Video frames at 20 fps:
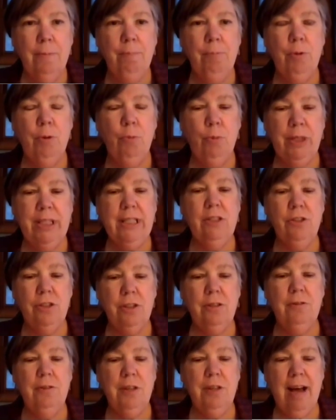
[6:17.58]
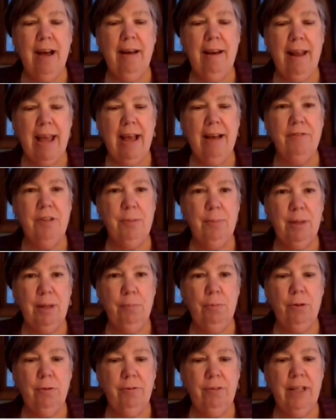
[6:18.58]
We do not have to be
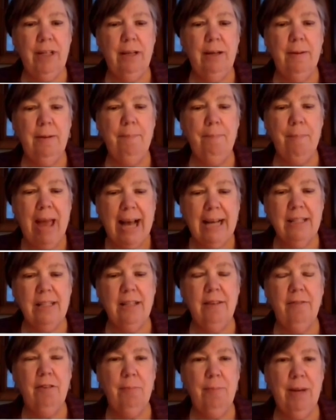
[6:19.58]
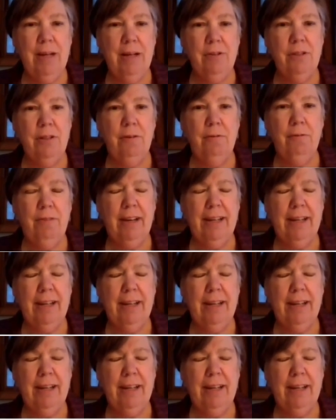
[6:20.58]
moving massive amounts of